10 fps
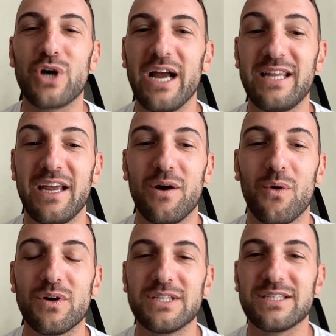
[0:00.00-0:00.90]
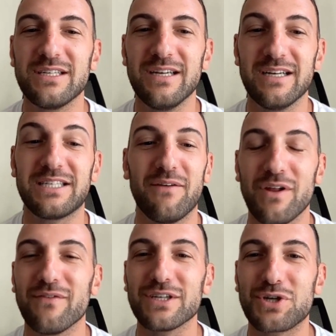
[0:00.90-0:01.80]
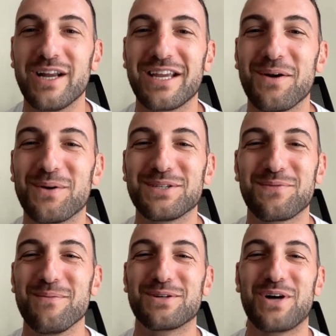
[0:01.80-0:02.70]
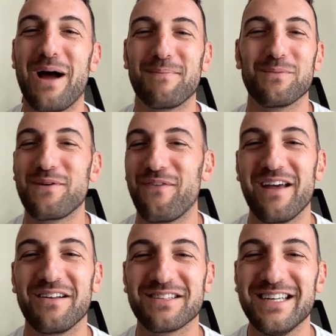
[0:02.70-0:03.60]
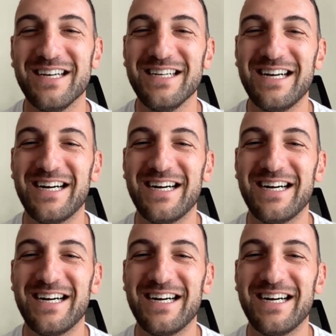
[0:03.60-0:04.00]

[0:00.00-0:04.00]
we tried to get a horse. Uh, several of us tried to get horses from the drop, and we failed.